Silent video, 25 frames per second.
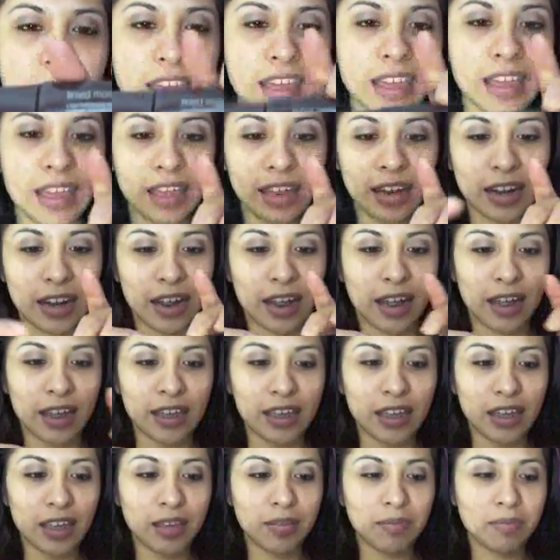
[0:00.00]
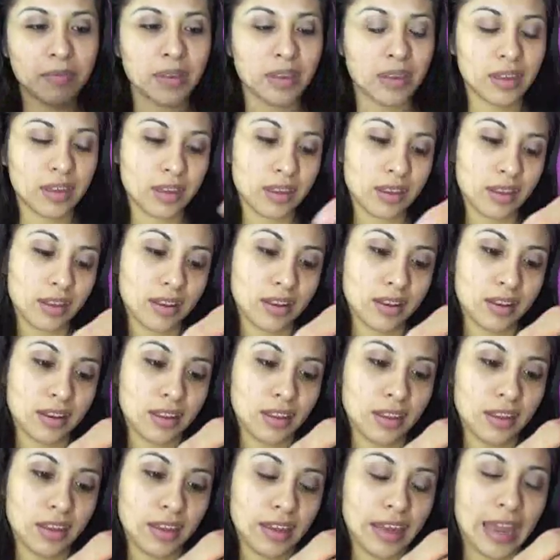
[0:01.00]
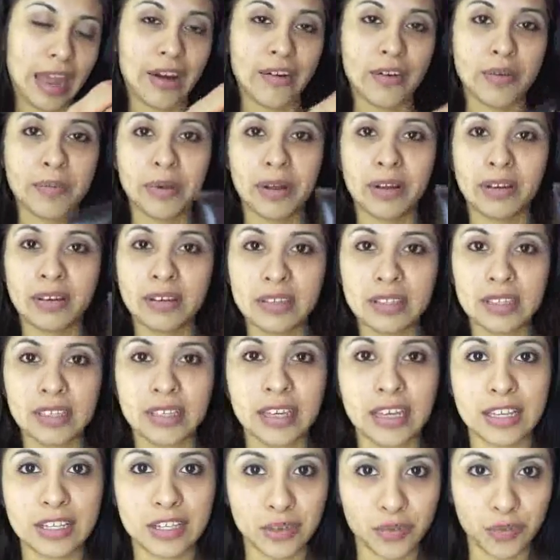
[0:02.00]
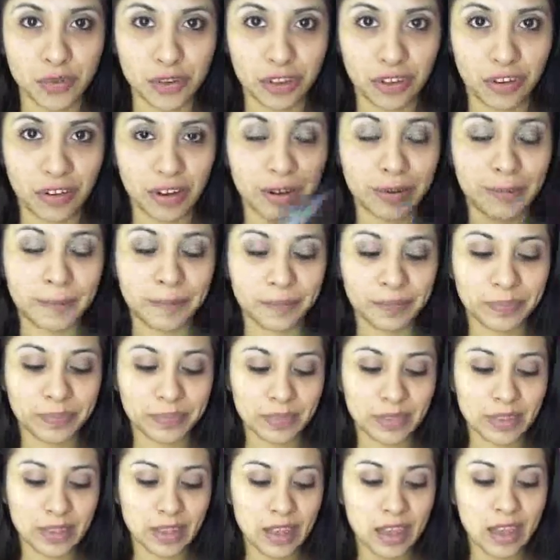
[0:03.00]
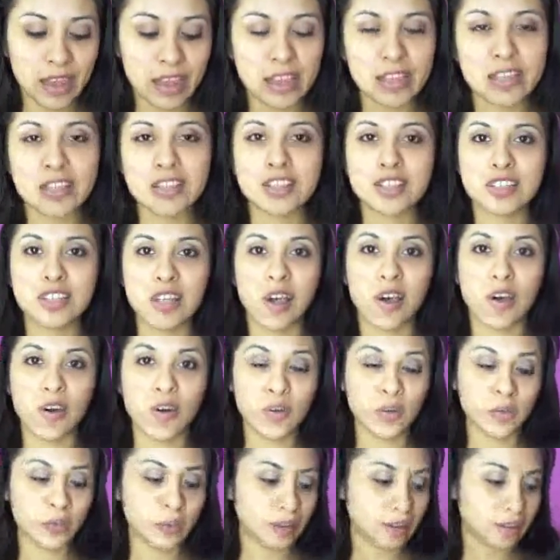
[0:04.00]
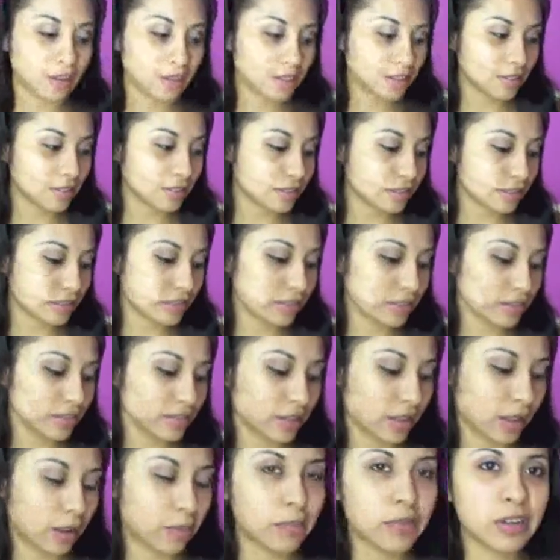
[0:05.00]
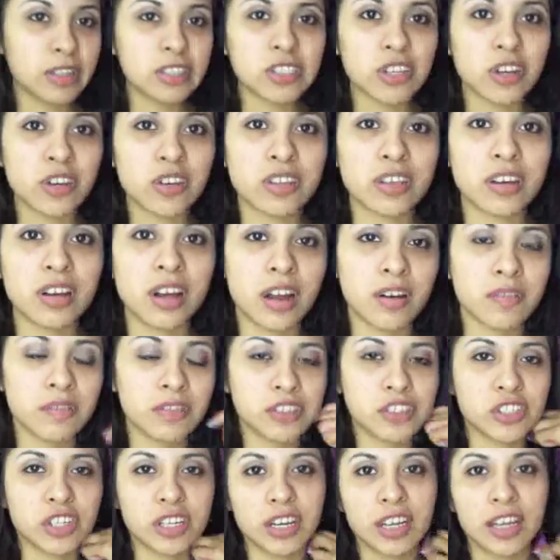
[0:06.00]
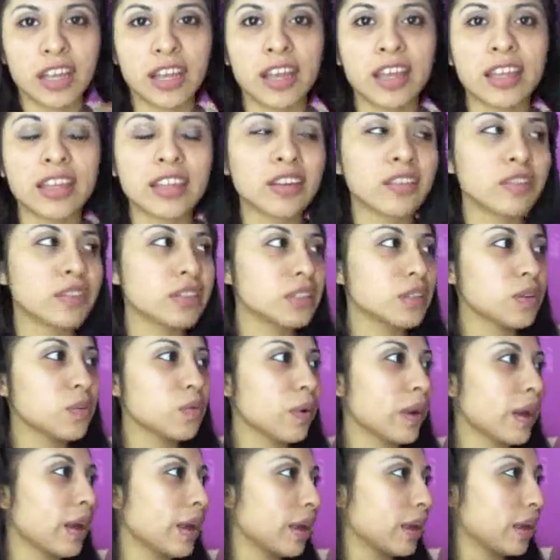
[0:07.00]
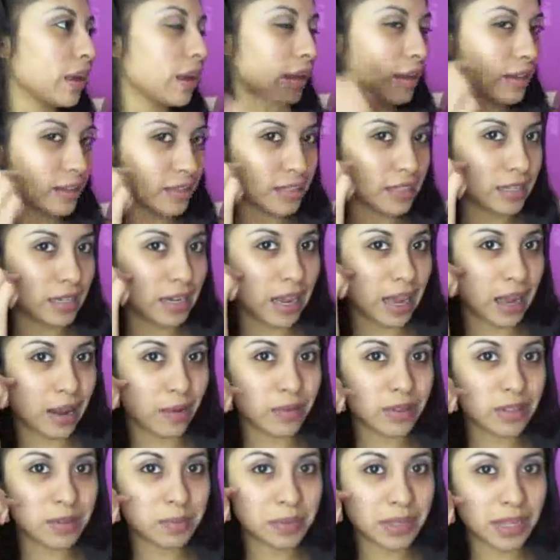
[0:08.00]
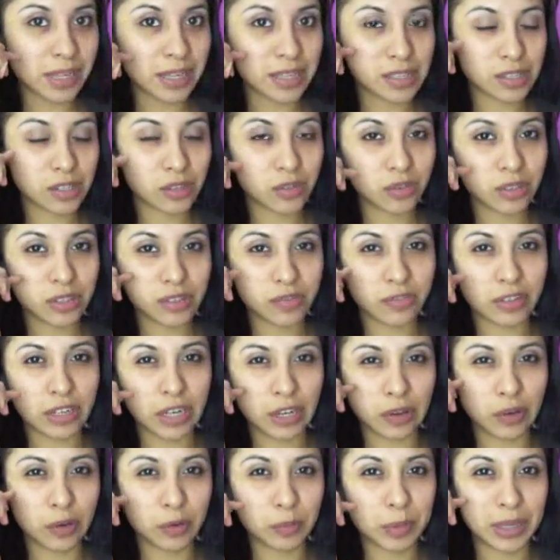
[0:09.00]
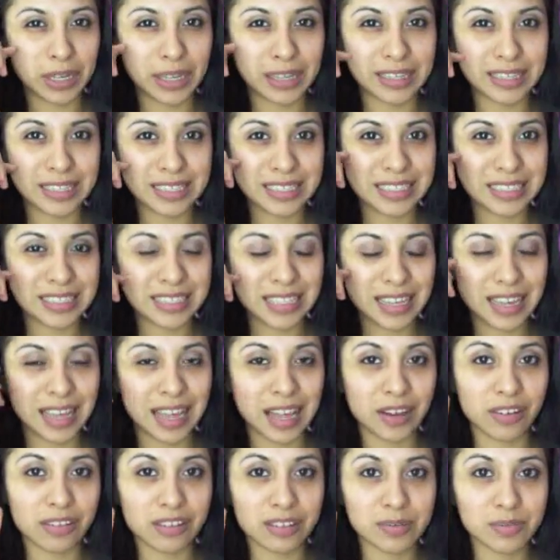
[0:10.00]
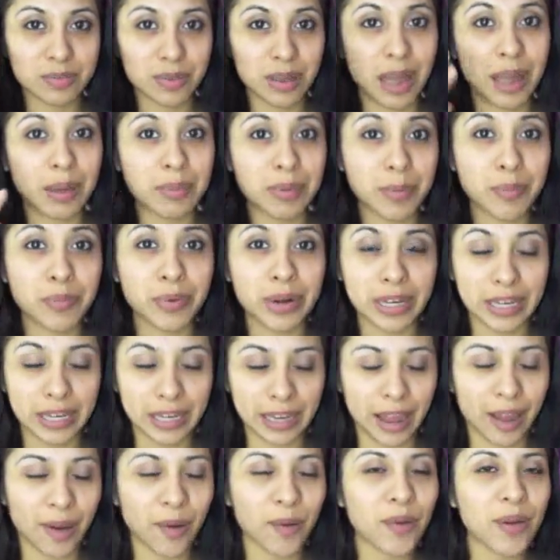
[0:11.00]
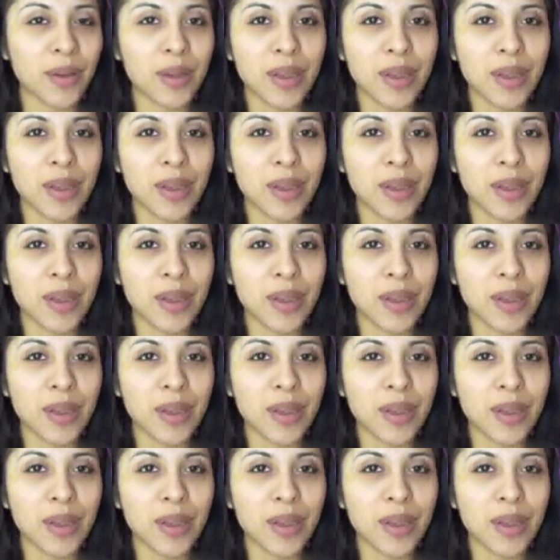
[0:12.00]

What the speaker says: And I am in caramel, just in case you're wondering. So I'm going to show you the coverage on it. And the reason why I did it, I wasn't planning to do this video because I've been breaking out.